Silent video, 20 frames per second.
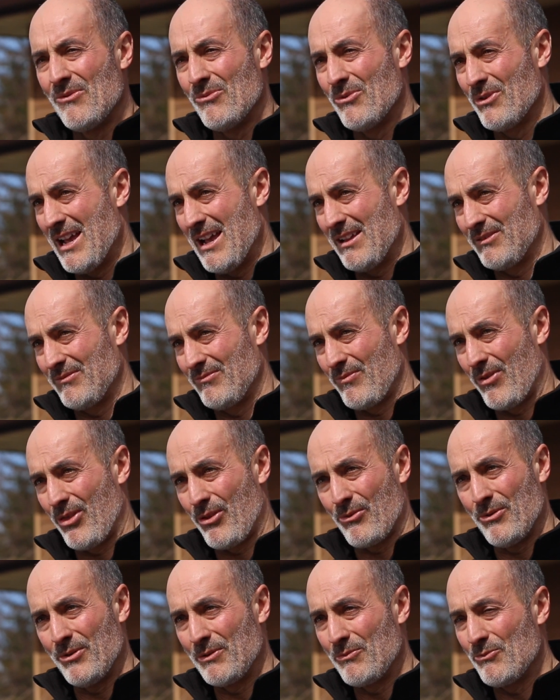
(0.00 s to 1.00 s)
We're not
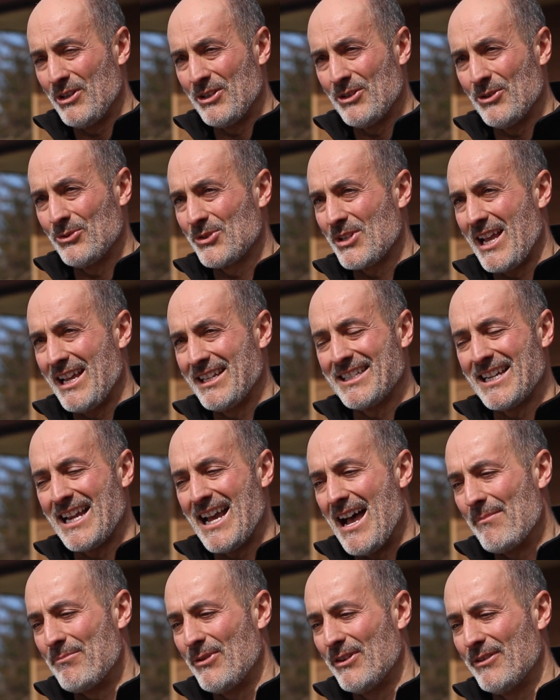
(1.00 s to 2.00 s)
throwing windows on
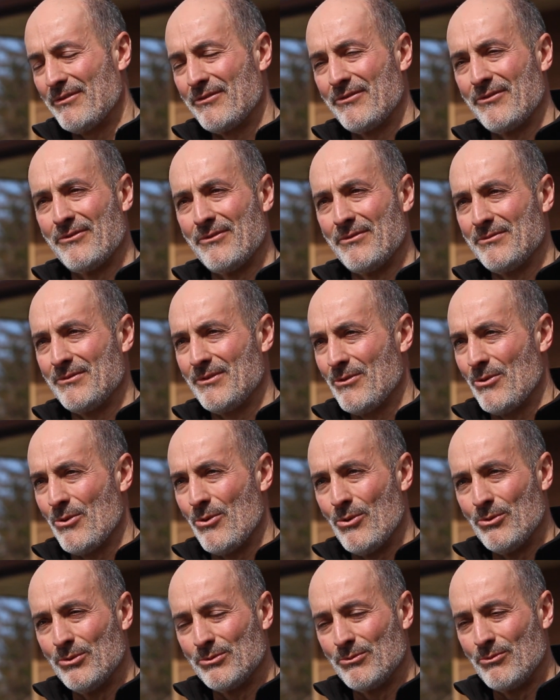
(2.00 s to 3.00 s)
top of
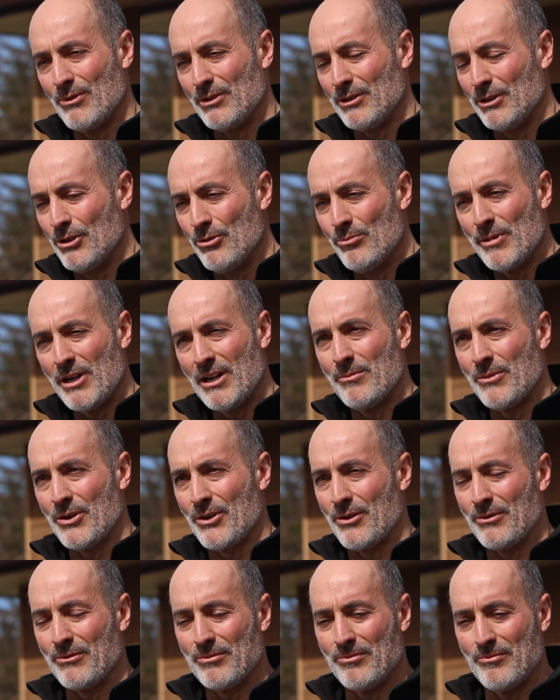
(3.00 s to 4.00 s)
old aluminum
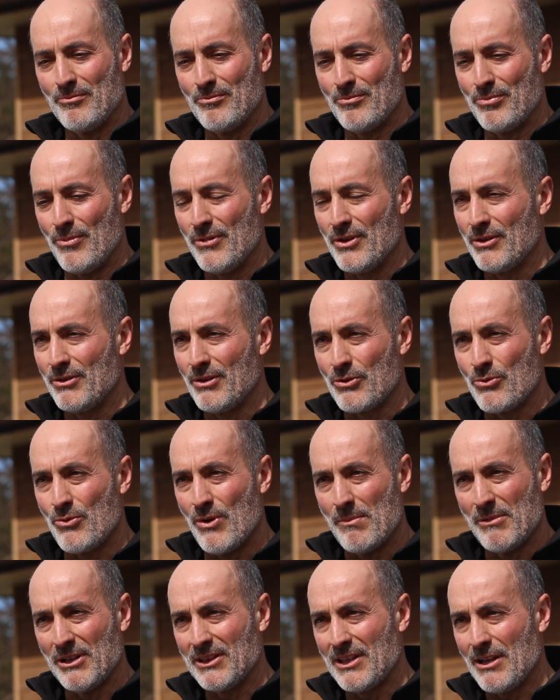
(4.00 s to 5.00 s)
or
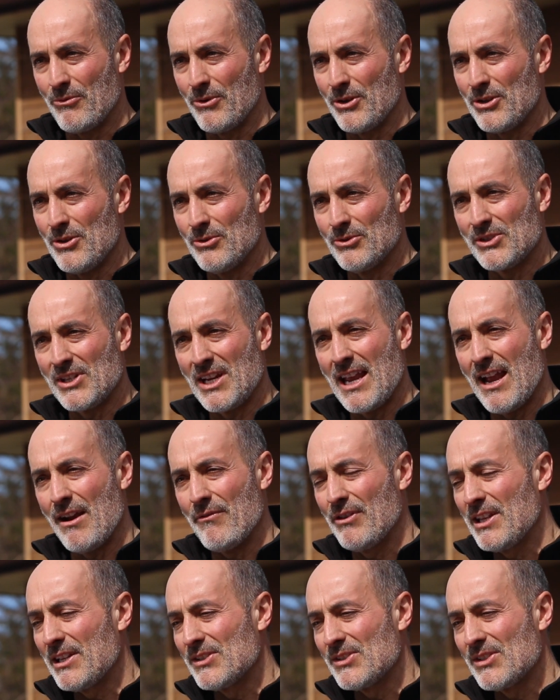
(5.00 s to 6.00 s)
equipment that we're using.
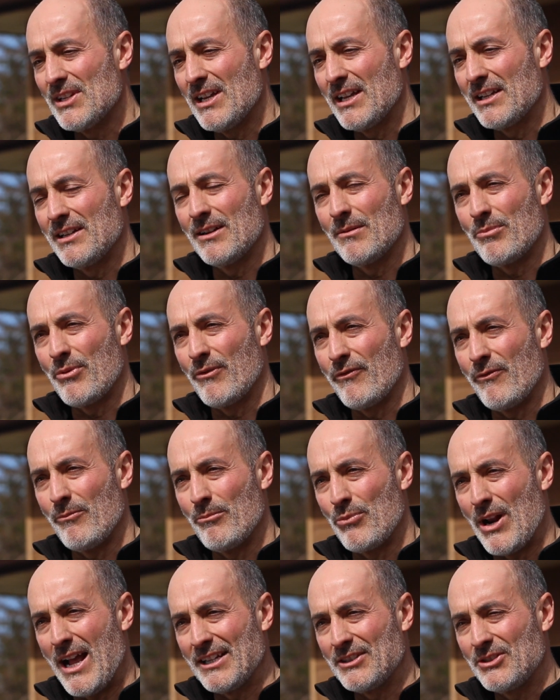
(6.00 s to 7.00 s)
Everything is done
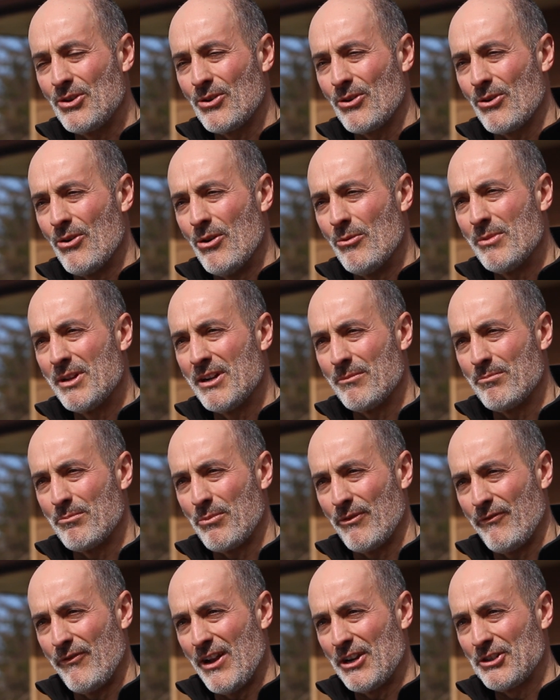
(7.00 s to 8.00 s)
brought to your home in a
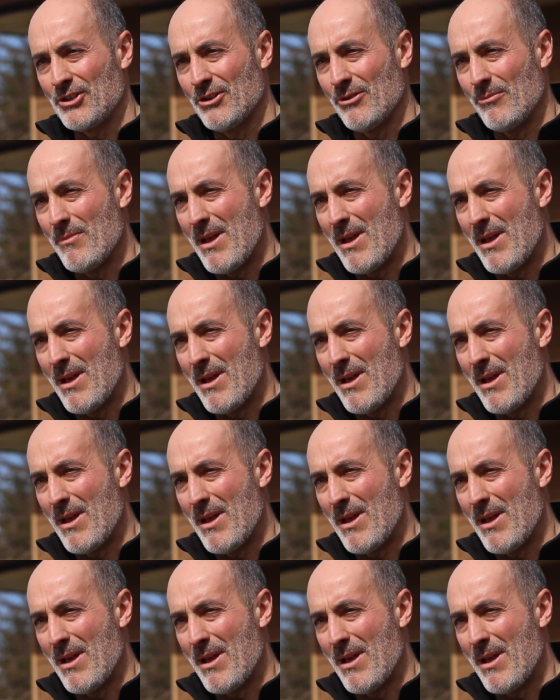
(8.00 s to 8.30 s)
professional